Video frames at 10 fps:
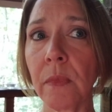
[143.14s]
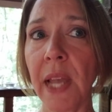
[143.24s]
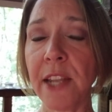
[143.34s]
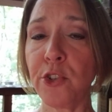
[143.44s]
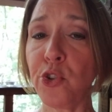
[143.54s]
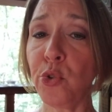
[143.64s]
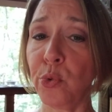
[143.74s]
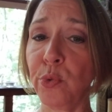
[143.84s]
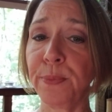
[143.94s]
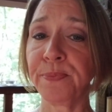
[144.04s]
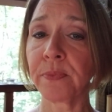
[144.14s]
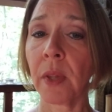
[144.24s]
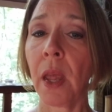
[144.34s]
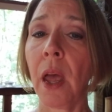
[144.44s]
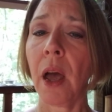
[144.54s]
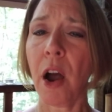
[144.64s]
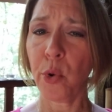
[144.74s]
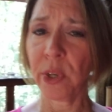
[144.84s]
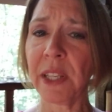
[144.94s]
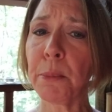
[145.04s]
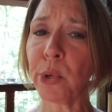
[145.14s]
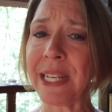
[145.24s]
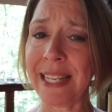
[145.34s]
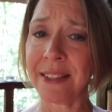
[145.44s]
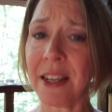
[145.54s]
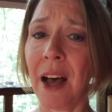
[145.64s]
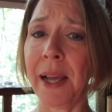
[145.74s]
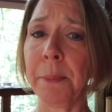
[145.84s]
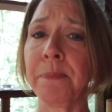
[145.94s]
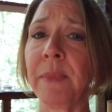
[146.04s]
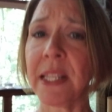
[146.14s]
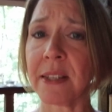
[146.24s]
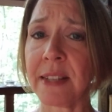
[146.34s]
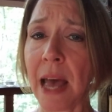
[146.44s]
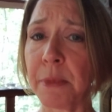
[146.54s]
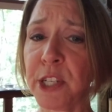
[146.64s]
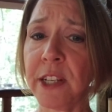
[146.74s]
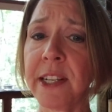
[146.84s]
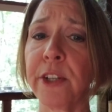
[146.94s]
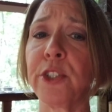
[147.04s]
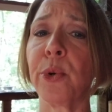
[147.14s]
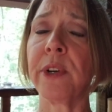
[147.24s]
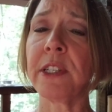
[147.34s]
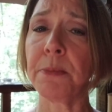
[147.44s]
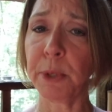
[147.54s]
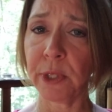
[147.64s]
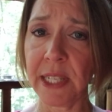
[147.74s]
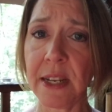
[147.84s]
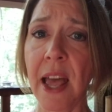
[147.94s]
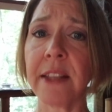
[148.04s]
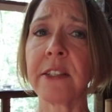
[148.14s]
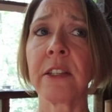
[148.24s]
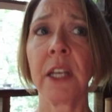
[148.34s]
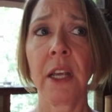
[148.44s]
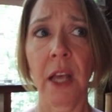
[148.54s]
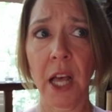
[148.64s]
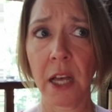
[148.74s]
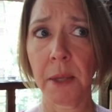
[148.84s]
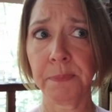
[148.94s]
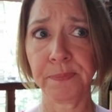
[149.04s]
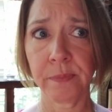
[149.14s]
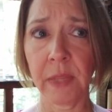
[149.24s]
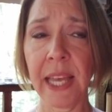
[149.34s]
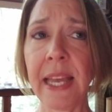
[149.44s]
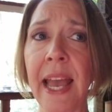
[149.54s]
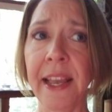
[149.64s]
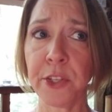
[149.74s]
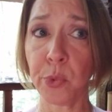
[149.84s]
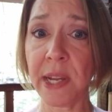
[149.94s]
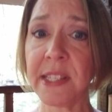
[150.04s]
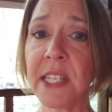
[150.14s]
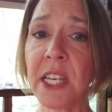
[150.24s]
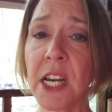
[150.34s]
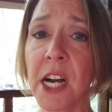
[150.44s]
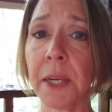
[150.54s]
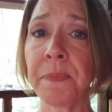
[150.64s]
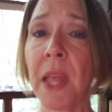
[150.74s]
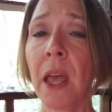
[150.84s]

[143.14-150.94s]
and June are really breeding time. It's establishing territories, building nests, laying eggs, raising young.